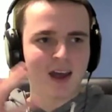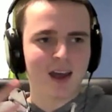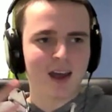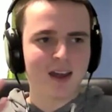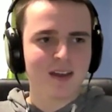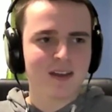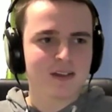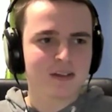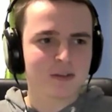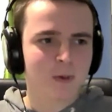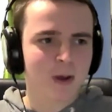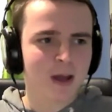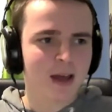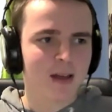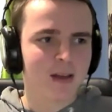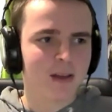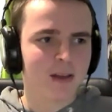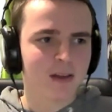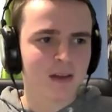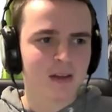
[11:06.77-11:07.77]
And as
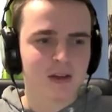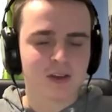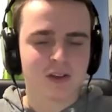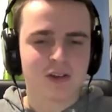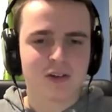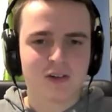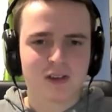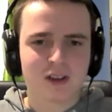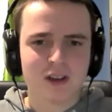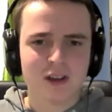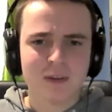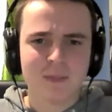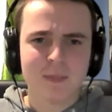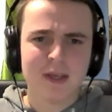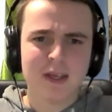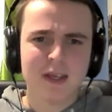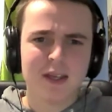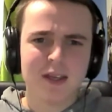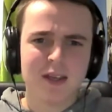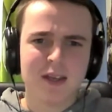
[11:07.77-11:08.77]
well, you're going to
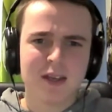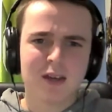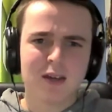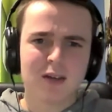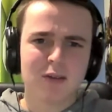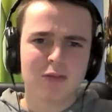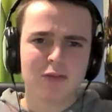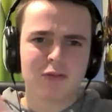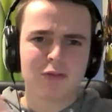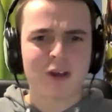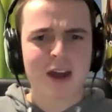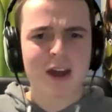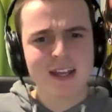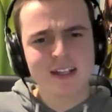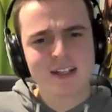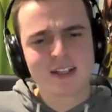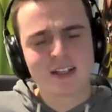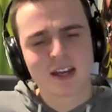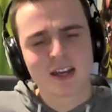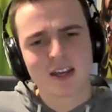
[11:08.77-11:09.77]
be
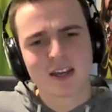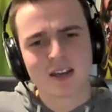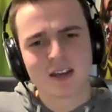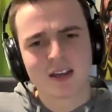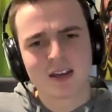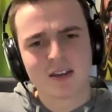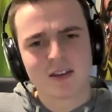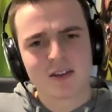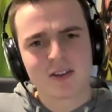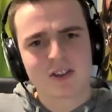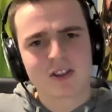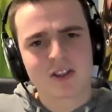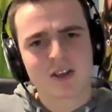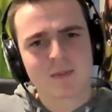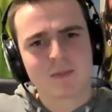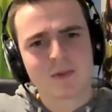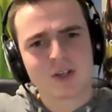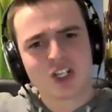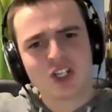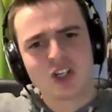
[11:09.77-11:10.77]
writing
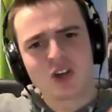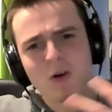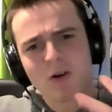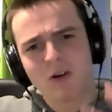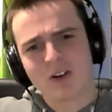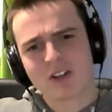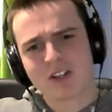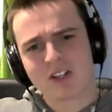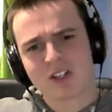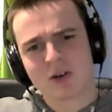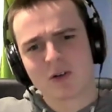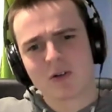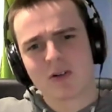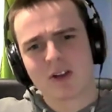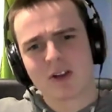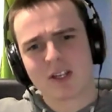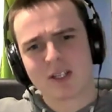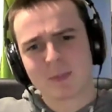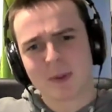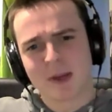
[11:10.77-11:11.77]
some short
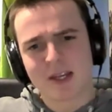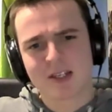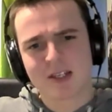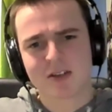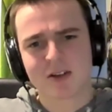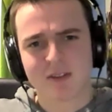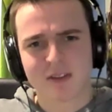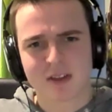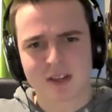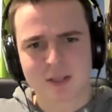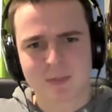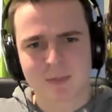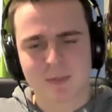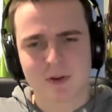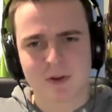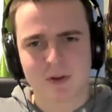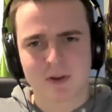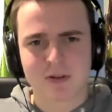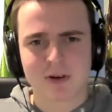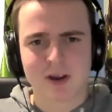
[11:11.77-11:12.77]
stories based on this
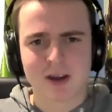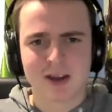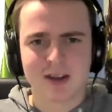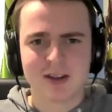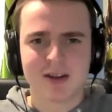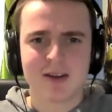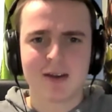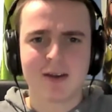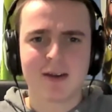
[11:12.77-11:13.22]
book, right?